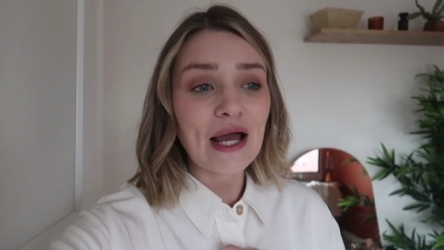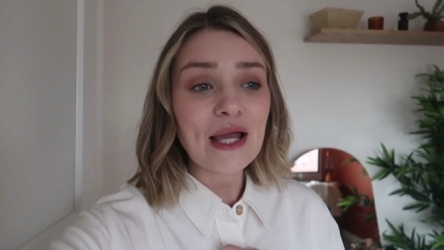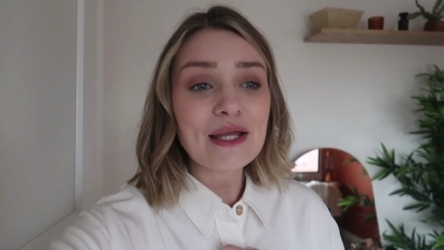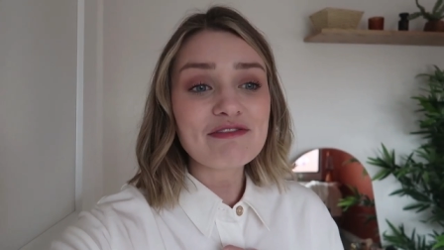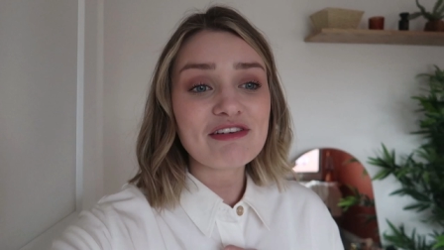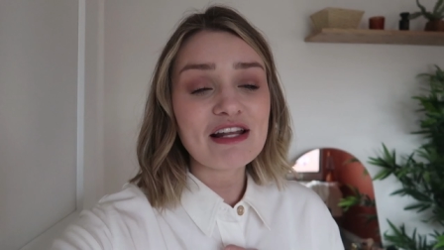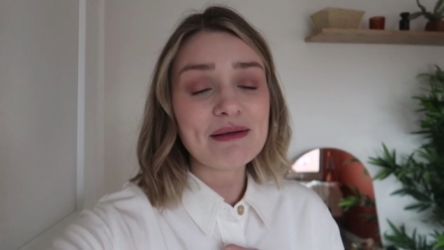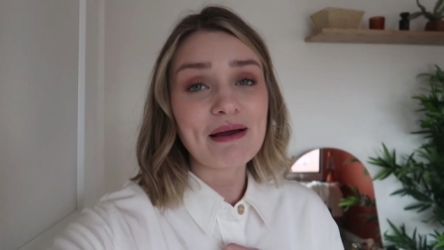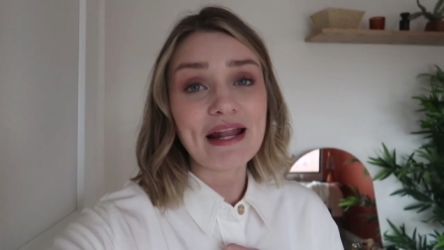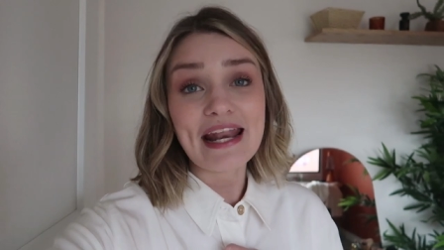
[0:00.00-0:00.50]

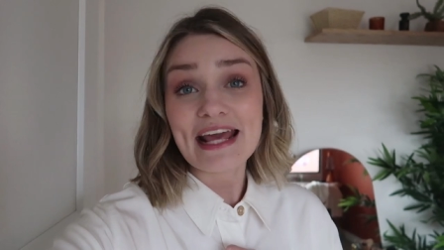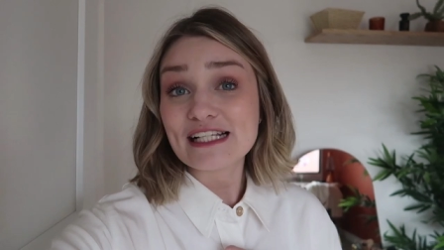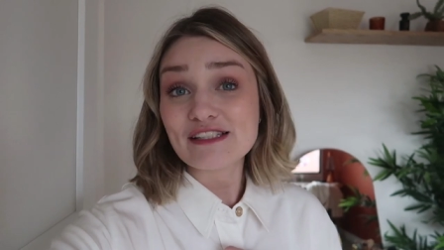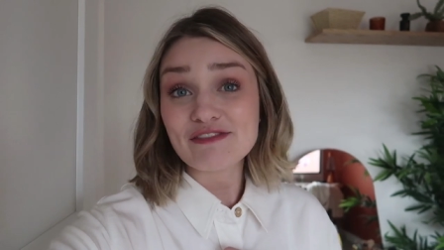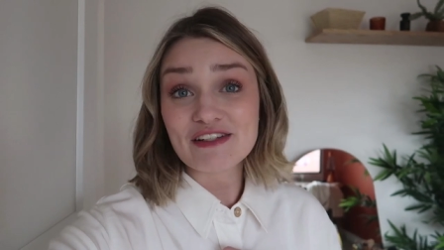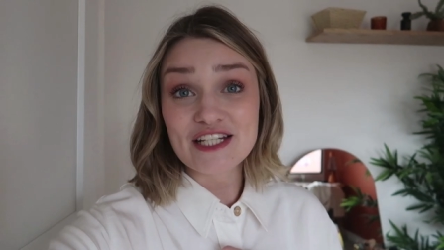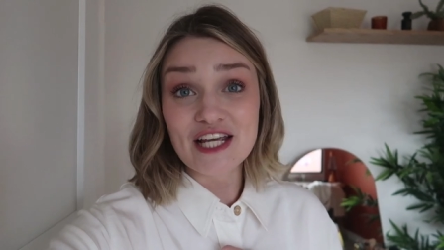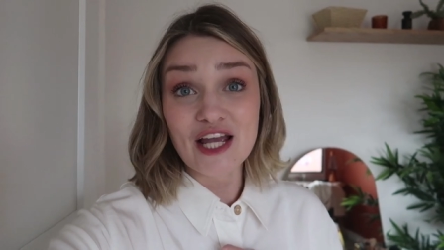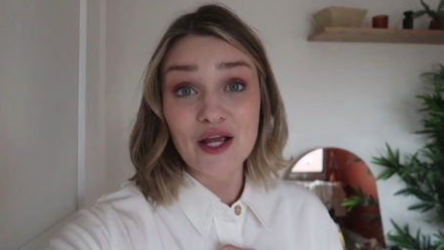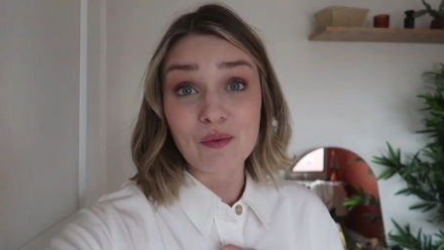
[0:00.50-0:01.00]
Hopefully my next
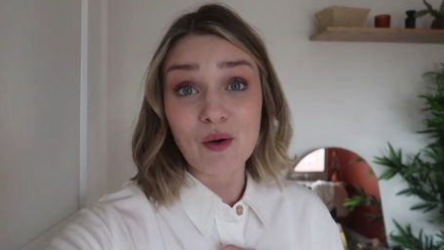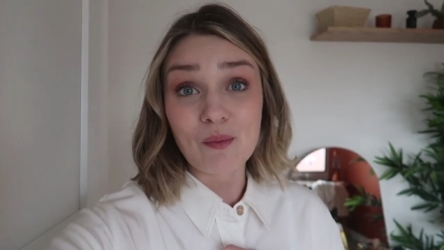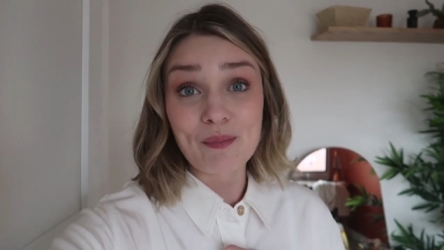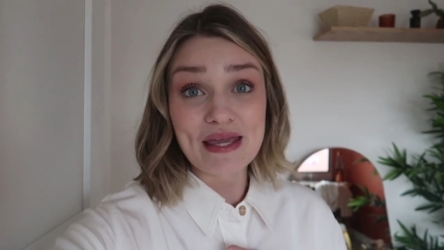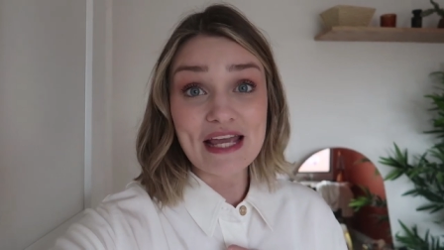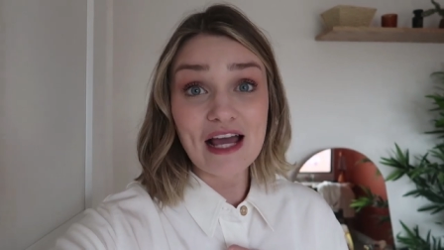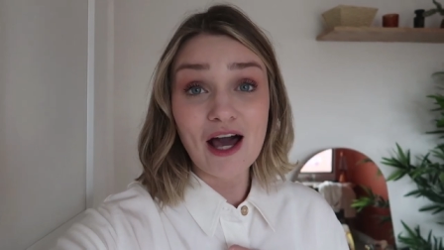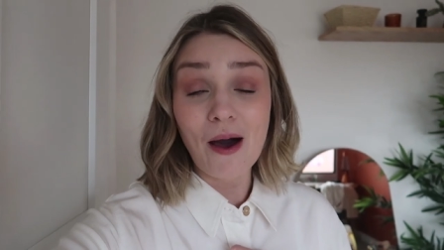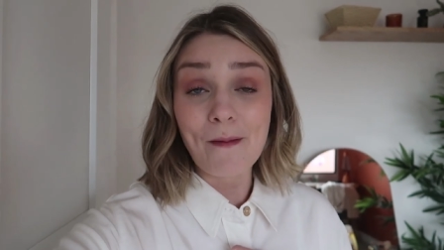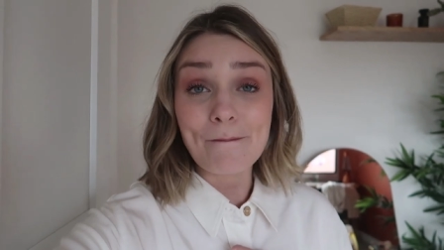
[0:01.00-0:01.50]
video will
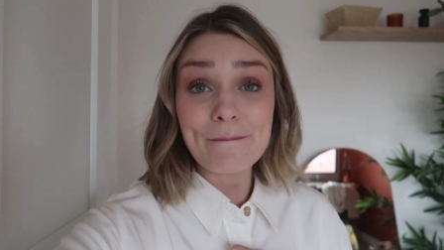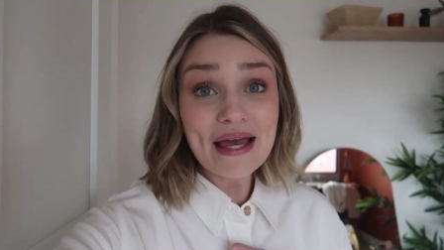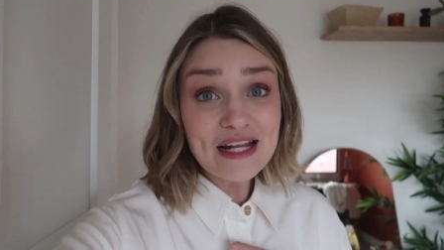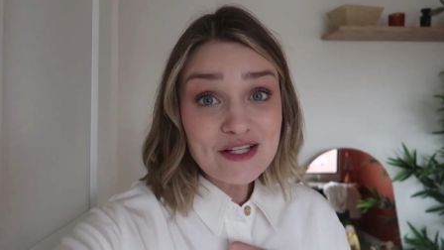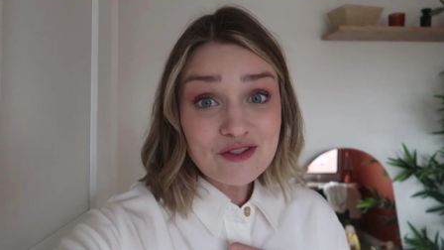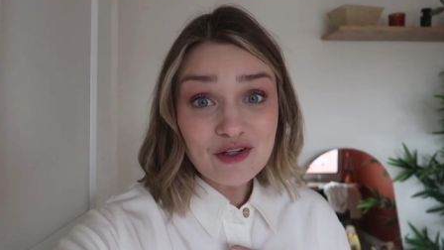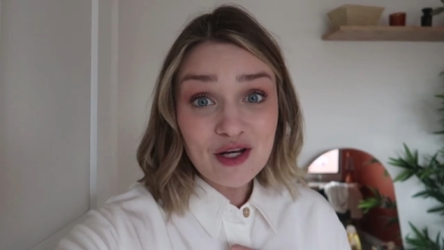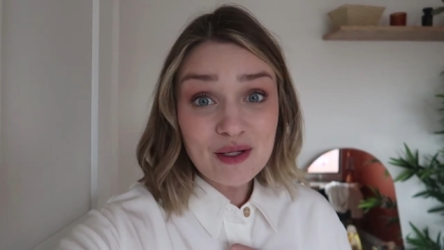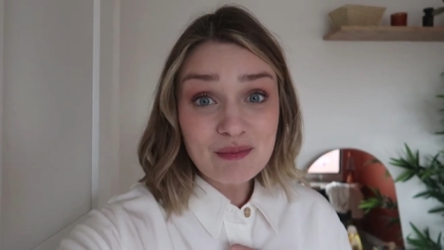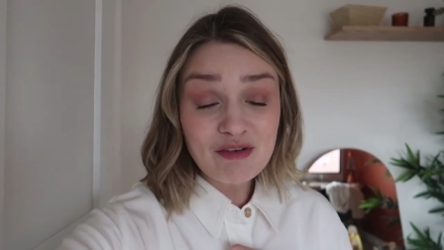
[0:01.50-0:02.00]
be our
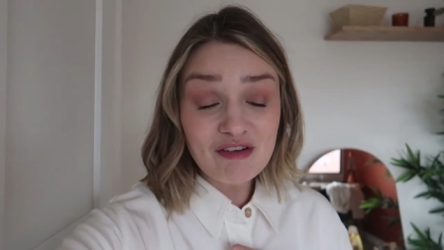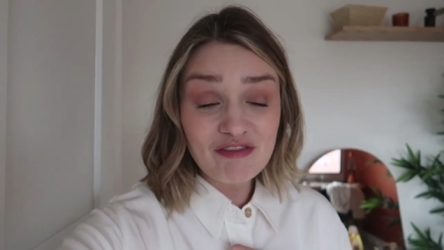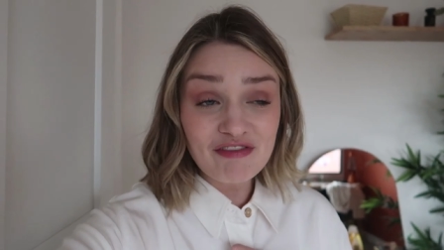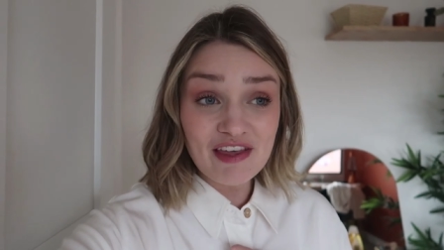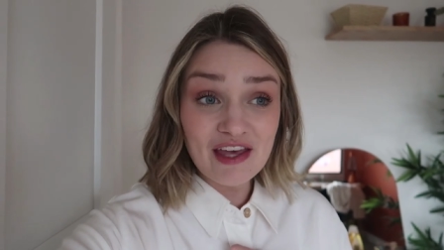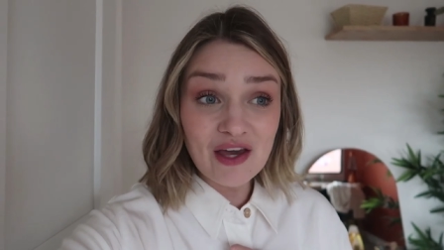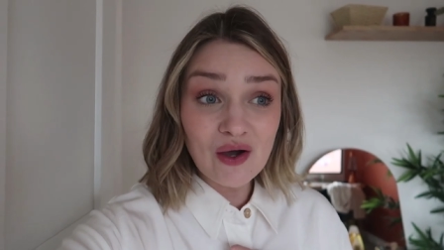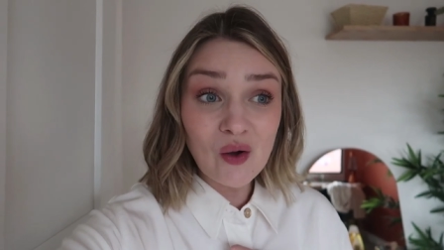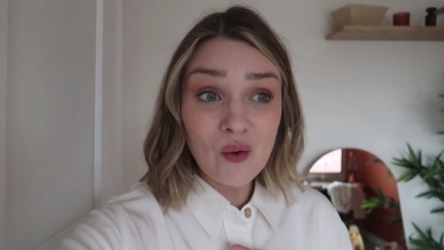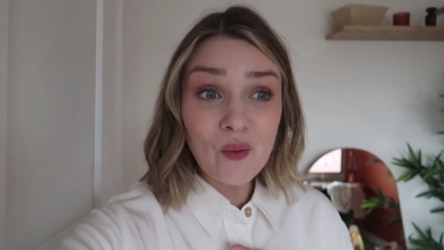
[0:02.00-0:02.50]
bedroom
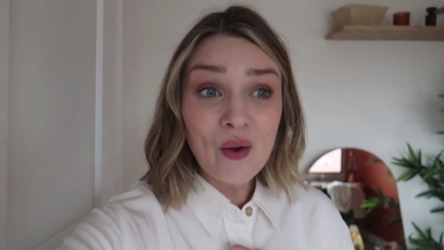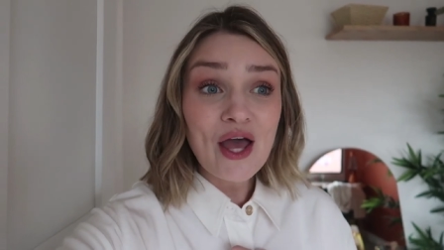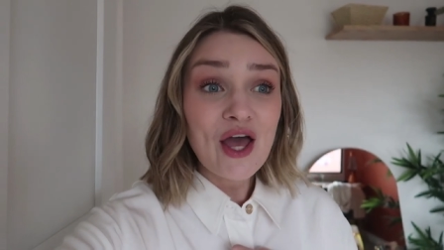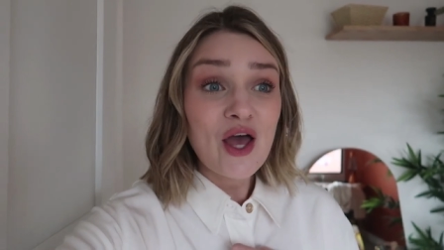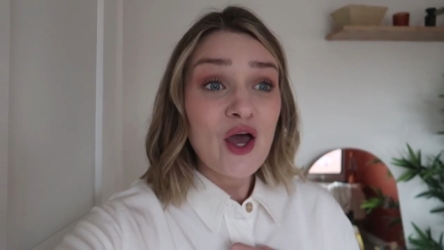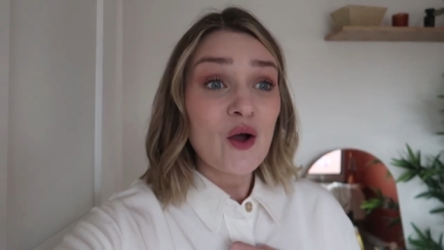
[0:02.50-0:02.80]
reveal.